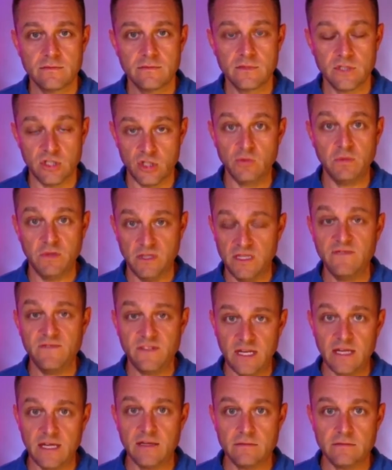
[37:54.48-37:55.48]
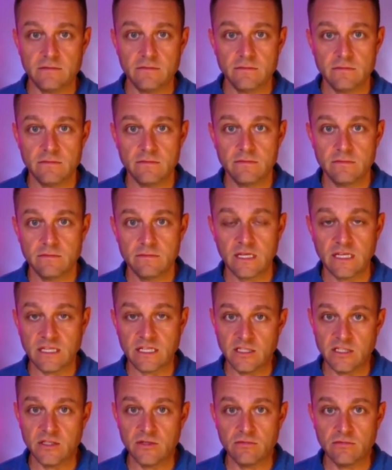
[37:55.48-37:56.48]
Do you believe in it? Like,
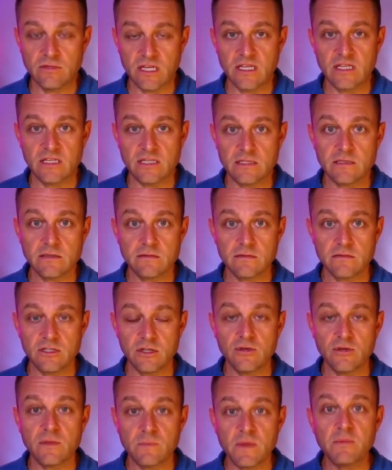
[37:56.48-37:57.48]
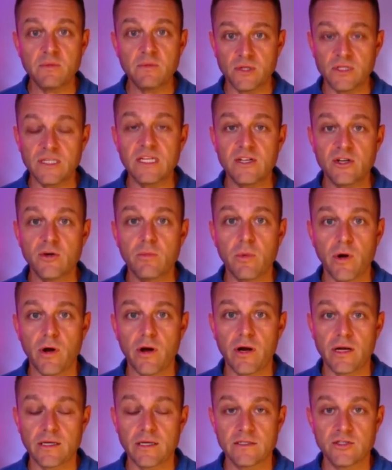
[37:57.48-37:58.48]
do you think it's, do you think people need your
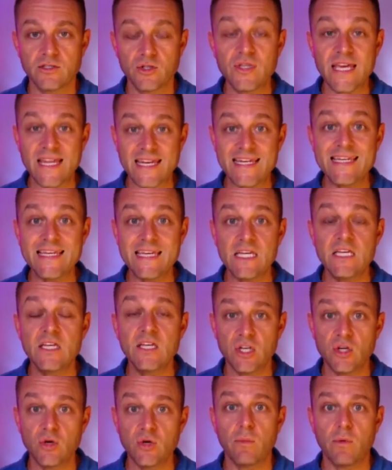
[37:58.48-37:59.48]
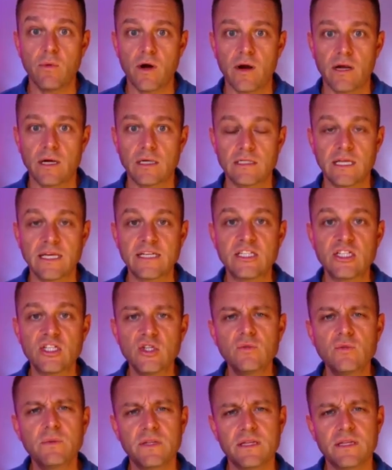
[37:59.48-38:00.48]
product? Do they need your product? Like, do
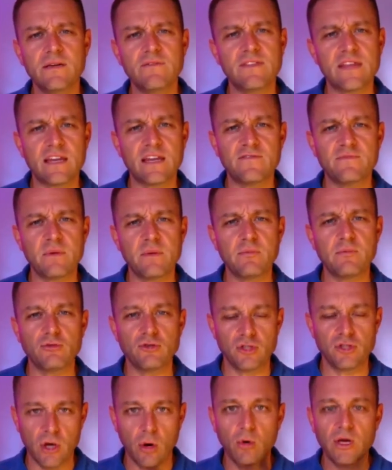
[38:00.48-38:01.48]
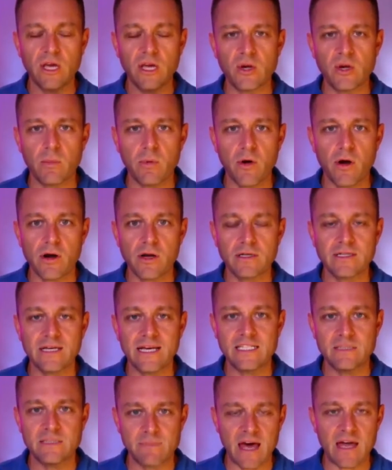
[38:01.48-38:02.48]
you believe that if people don't get your product,
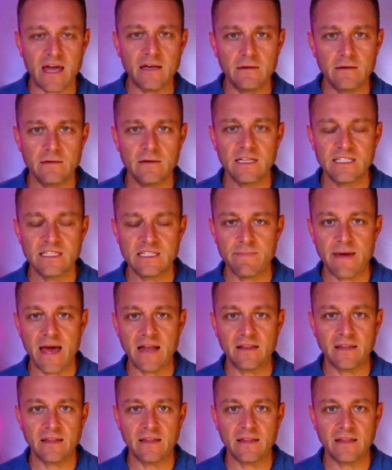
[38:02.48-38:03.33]
it's bad, it's a bad